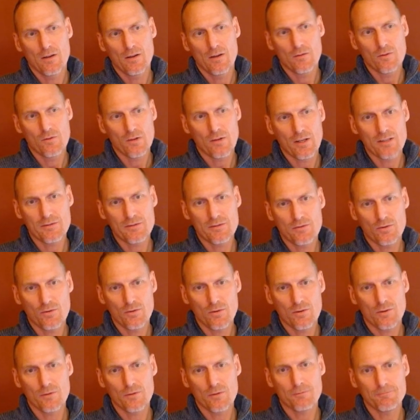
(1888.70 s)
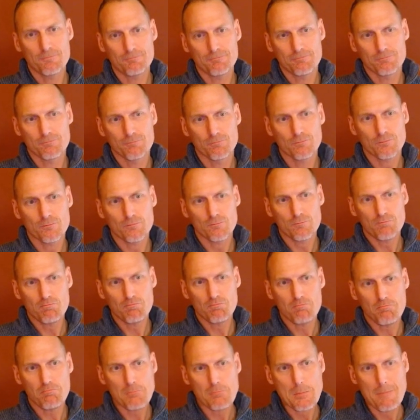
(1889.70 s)
Rook h4.
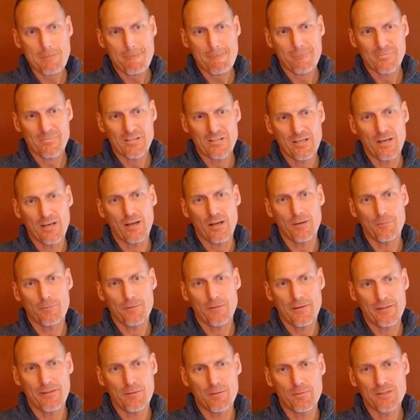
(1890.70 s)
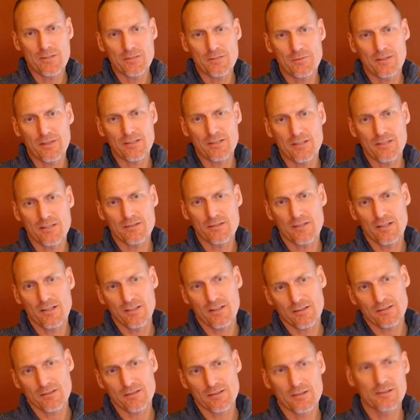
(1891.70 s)
Yeah, and then bishop takes
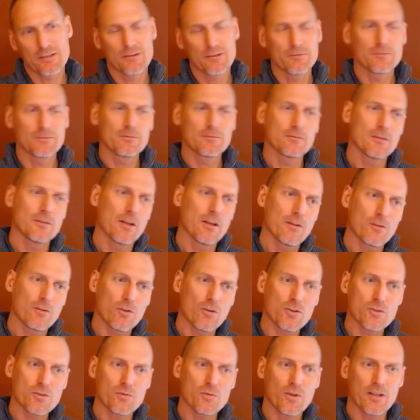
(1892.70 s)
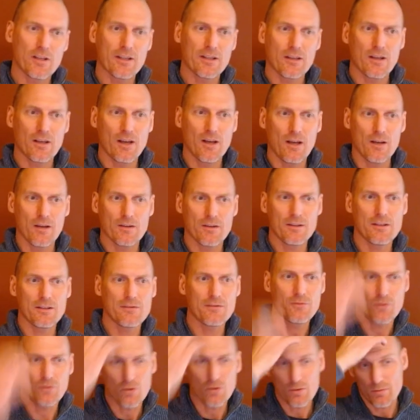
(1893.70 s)
a6. Of course, rook
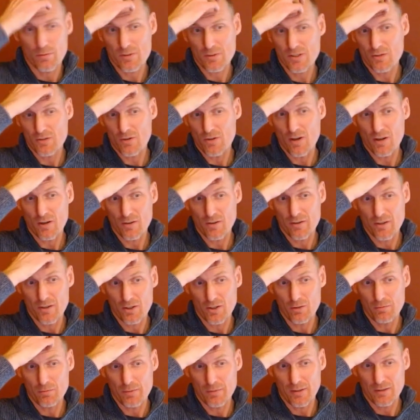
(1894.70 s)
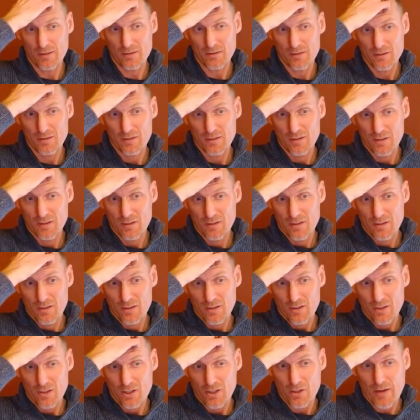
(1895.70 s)
e4 was stronger here, but,
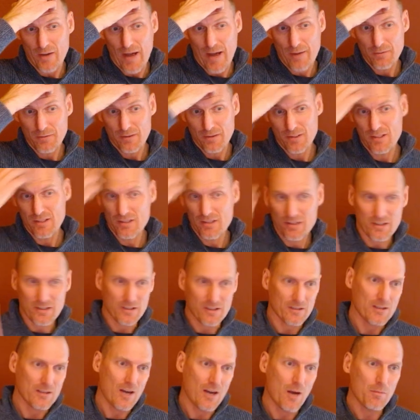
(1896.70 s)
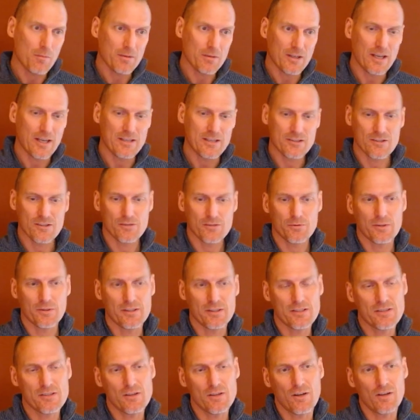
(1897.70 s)
you know, after this, the complications really
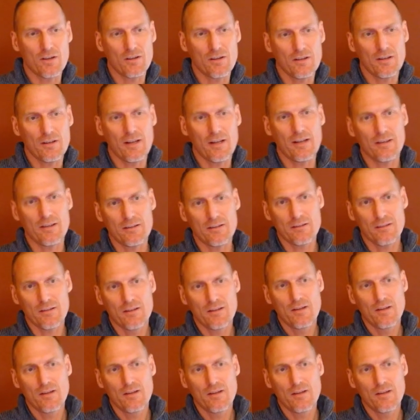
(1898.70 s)
start. And